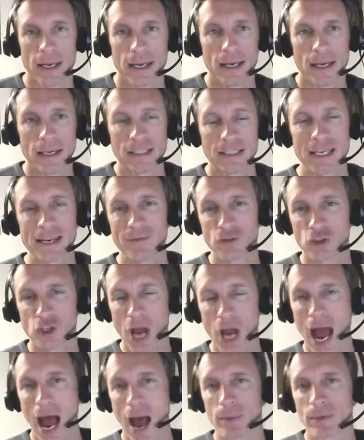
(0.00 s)
Steve
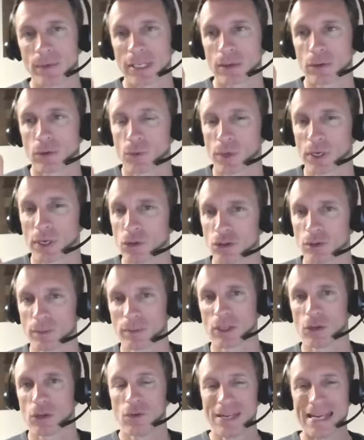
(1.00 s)
Jobs said, we're going to do
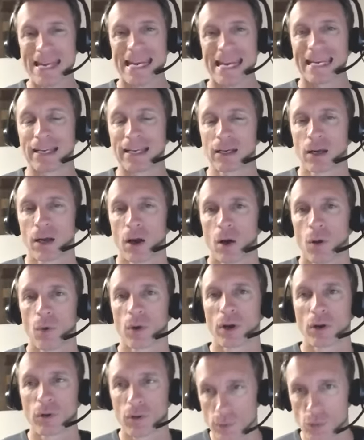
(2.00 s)
something unique.
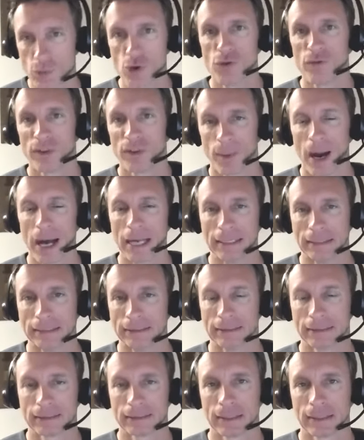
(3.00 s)
We're going to remove the
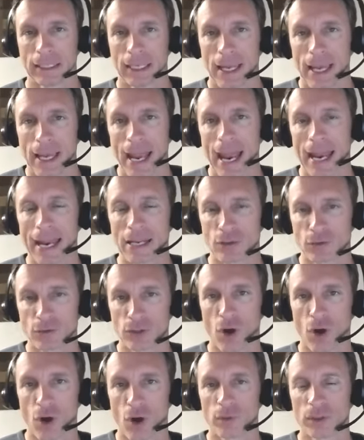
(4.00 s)
buttons. And as a
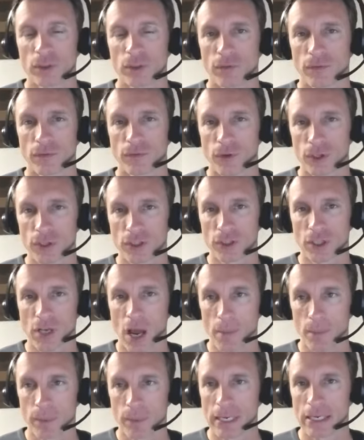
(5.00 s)
result, was the first
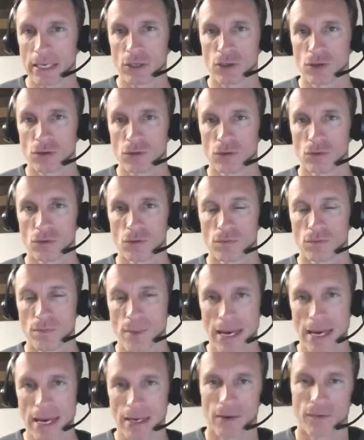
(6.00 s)
company to
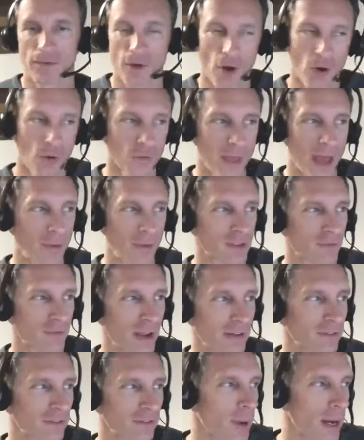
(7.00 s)
make a phone that was
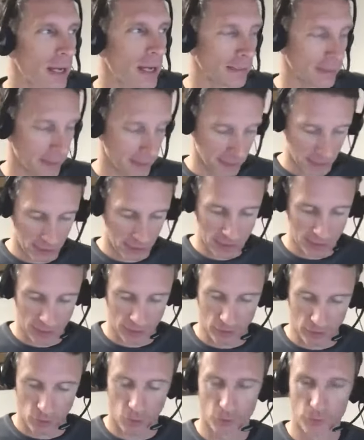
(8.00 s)
effectively buttonless. This is
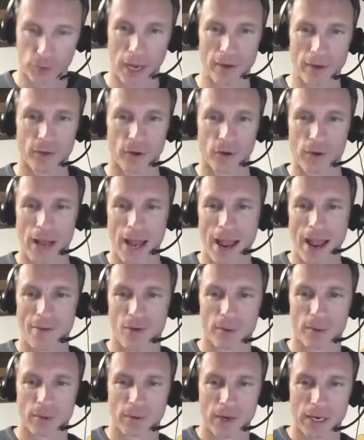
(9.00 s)
an old iPhone I have
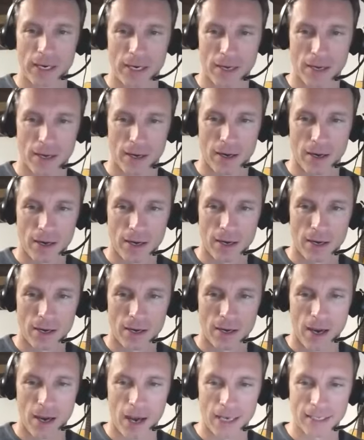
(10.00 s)
on me right here.
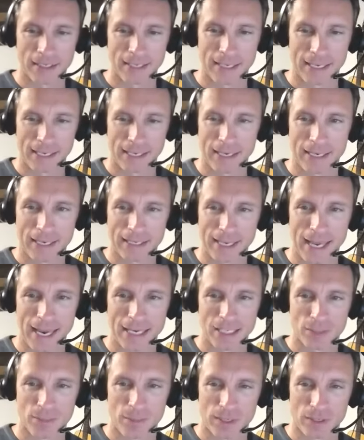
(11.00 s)
It's in an
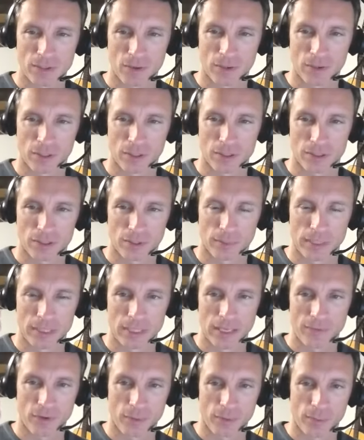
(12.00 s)
encasement, so it looks a little bit
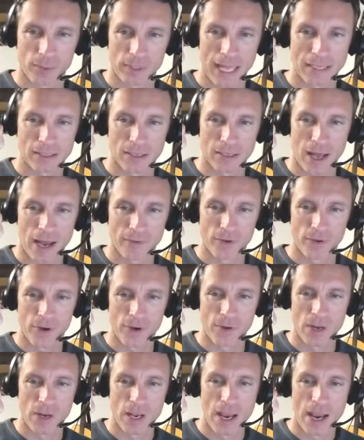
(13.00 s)
different, but that's an
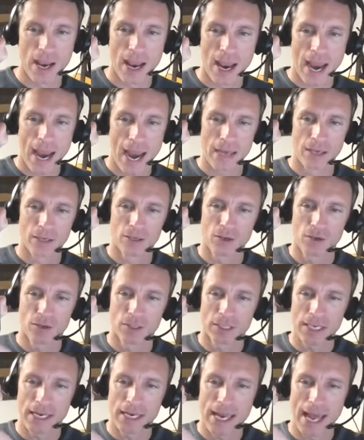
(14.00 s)
iPhone. And you can
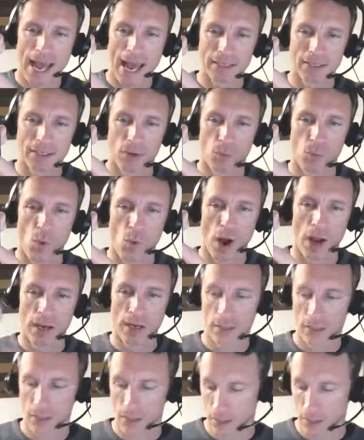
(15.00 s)
see it has the one